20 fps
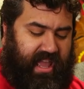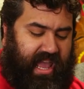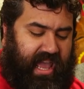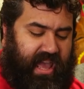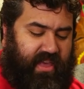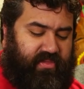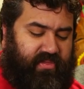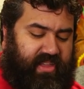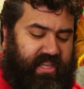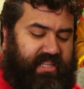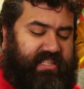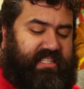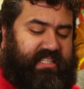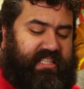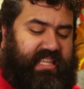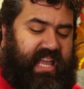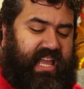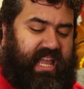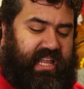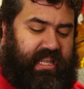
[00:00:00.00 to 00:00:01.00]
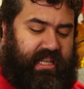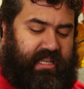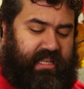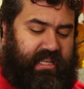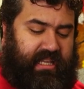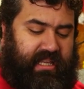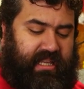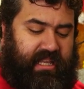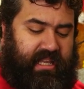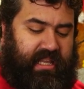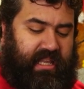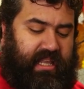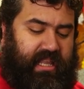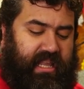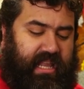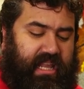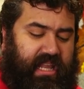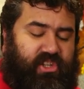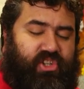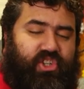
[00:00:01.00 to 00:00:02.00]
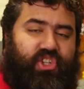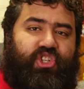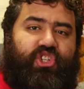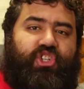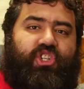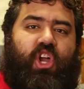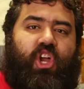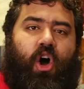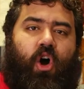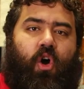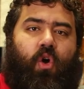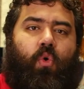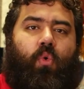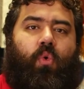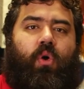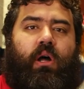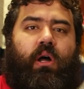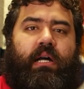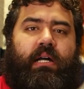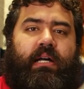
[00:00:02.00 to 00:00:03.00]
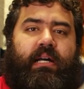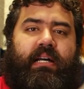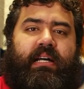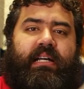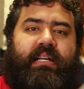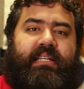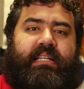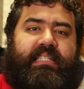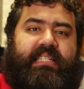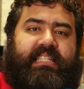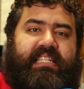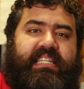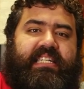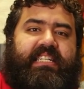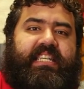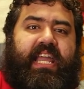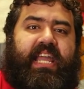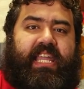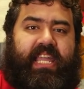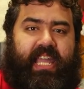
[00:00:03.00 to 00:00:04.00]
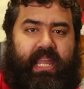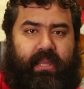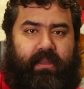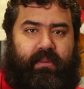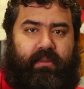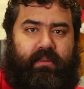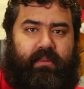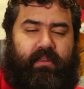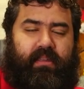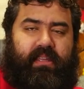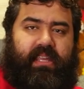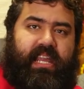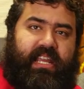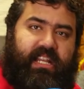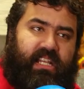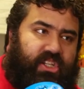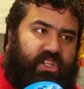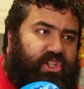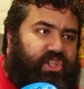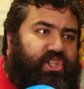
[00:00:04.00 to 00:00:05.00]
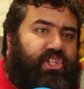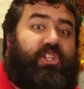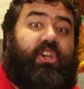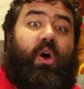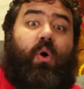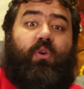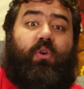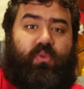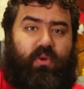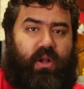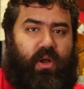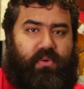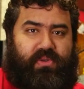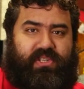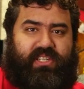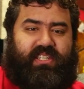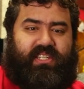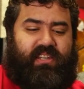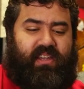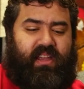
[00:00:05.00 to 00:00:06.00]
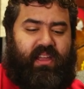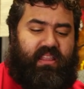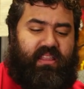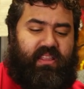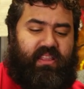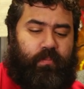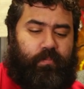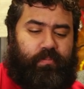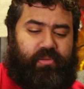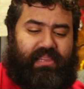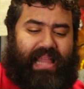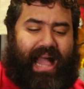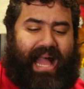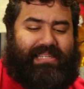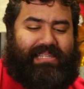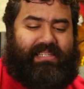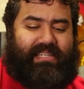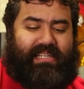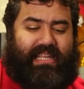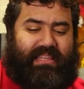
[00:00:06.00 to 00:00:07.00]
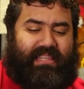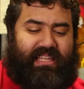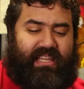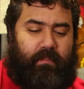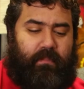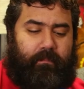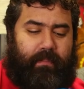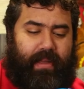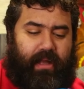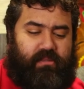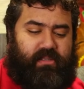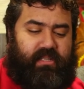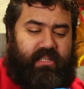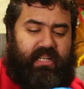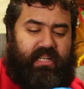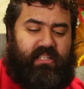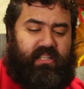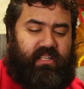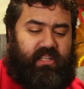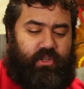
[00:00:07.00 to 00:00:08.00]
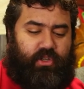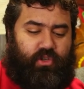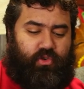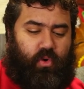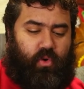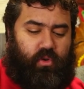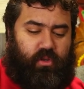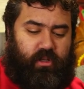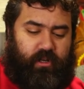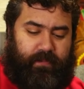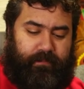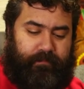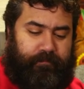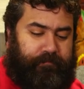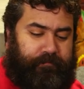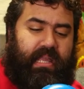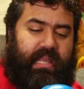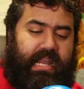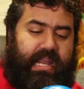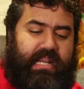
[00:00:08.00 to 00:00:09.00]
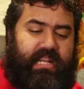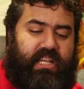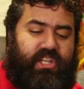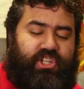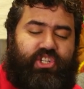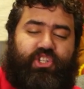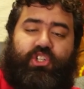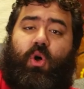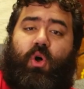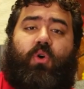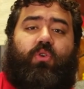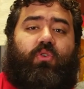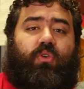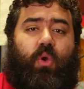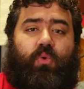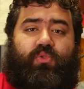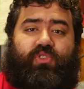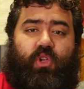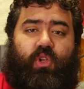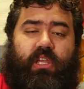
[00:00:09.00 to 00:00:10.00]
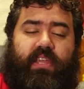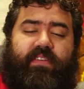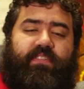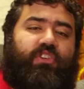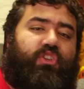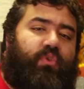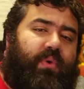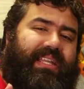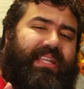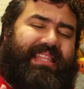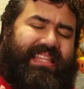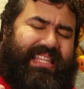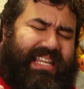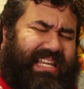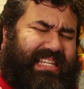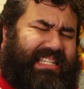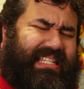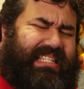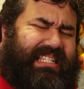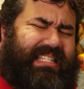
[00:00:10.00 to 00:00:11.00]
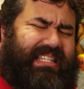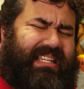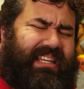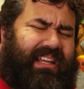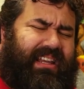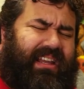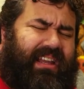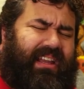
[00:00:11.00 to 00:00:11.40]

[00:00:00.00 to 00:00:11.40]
and this thing is so sticky. It is so gross. The plastic, I think, melted into the controller. It is so gross. Even doing this